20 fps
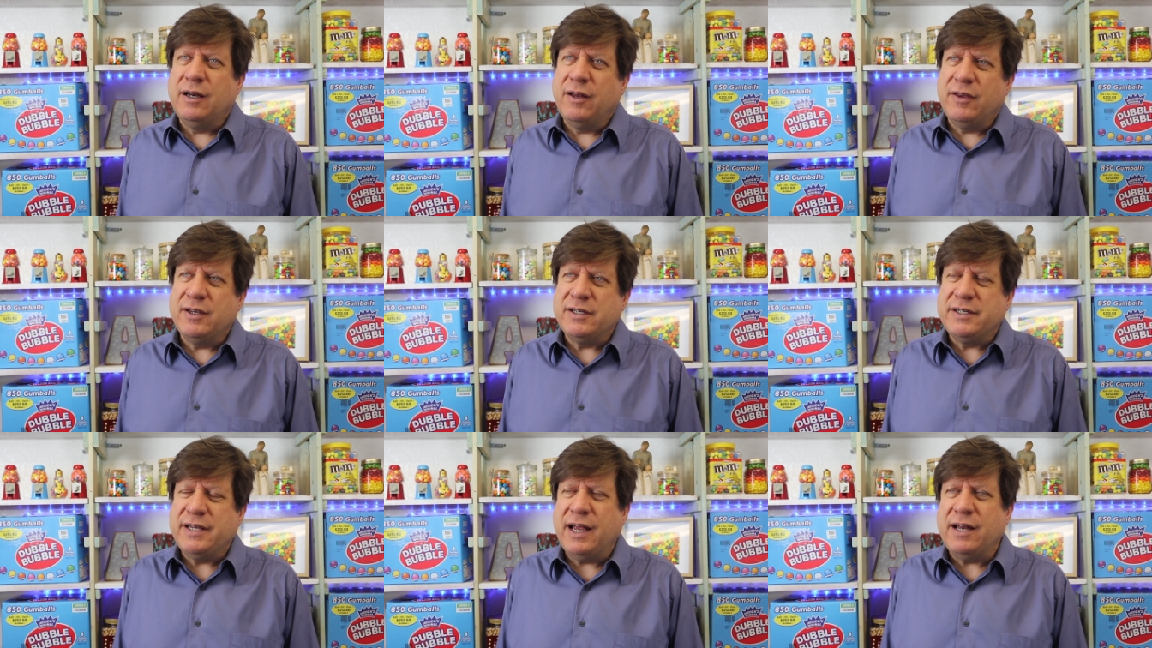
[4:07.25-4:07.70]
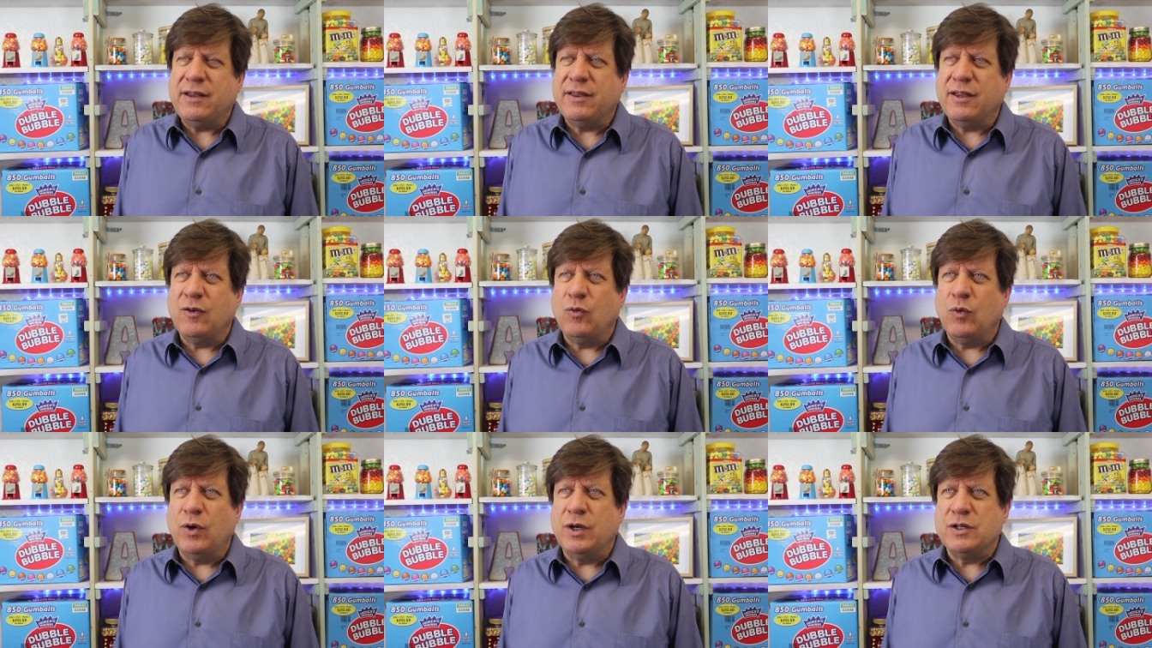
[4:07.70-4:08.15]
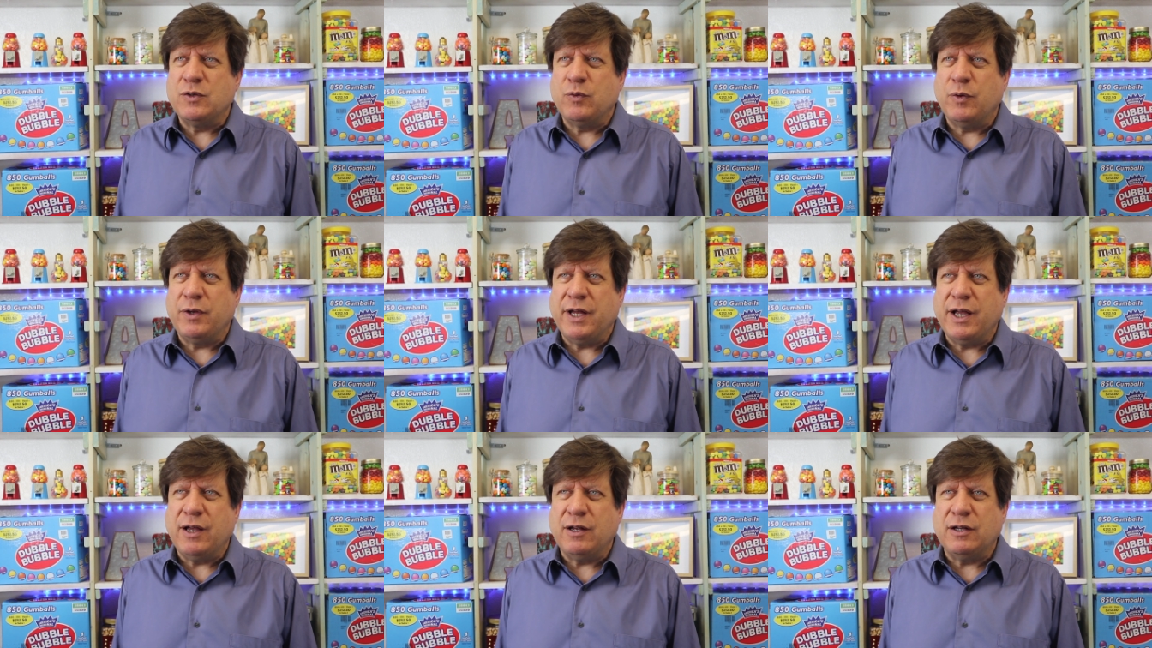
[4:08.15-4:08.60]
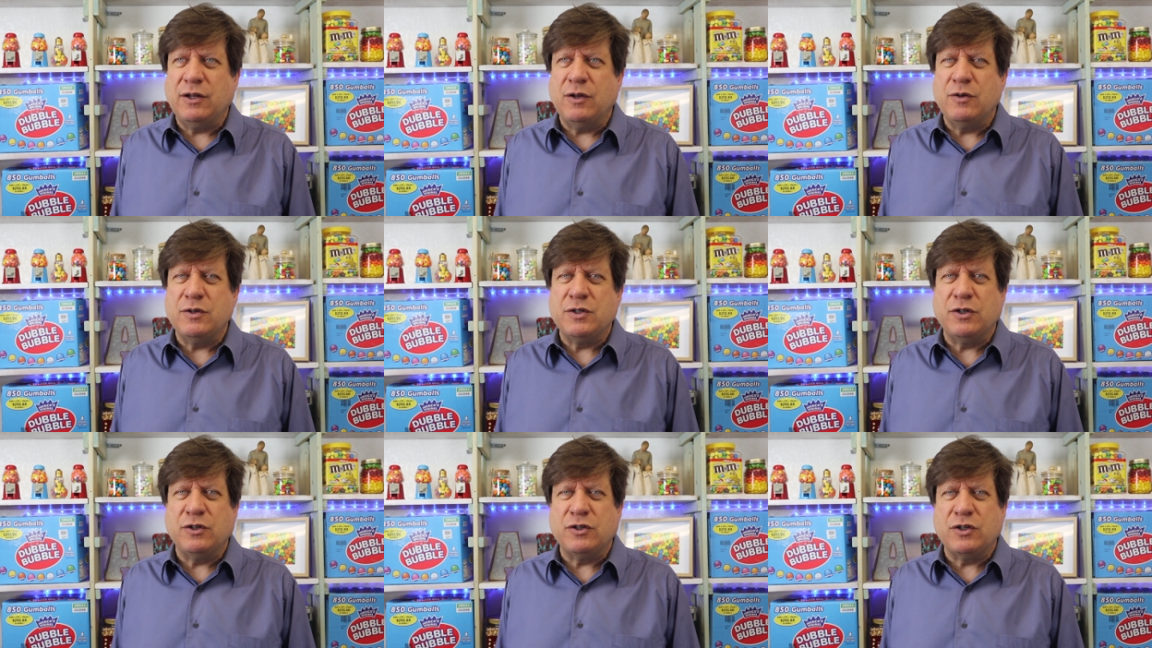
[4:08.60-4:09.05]
the sad thing was when they
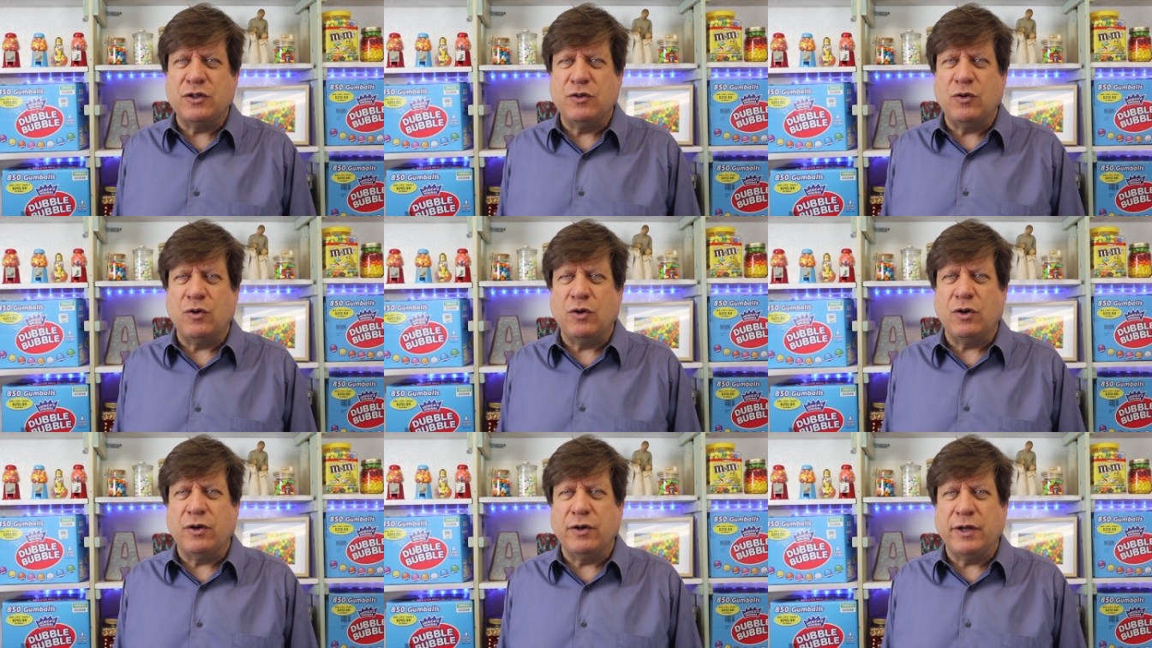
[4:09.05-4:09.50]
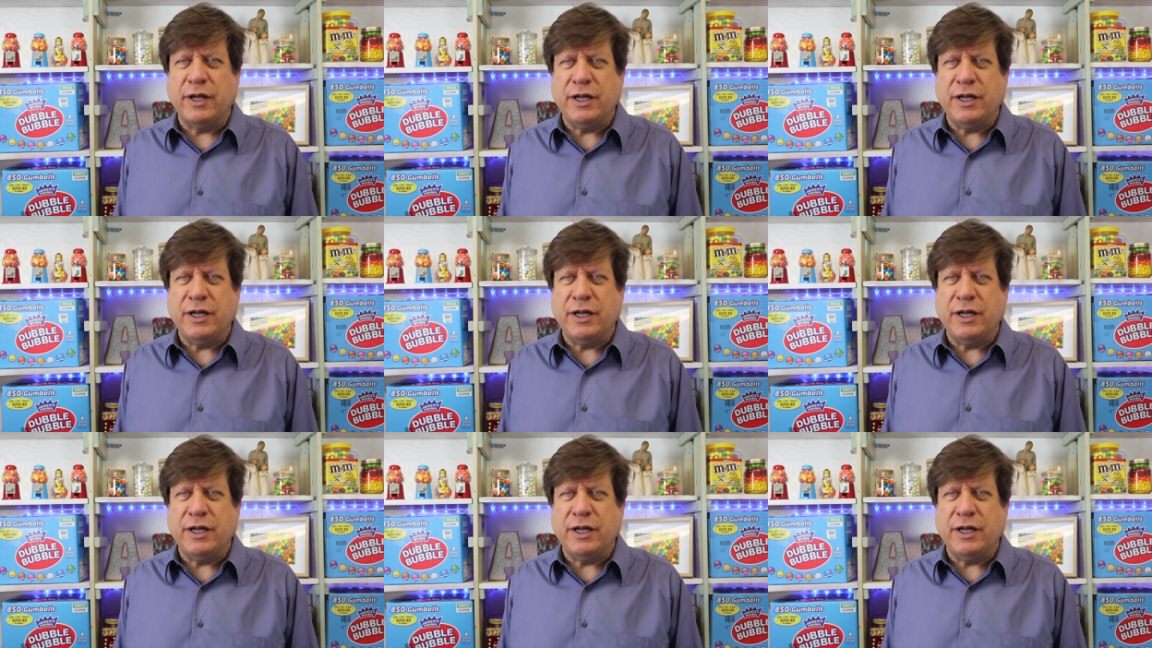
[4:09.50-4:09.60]
closed their store,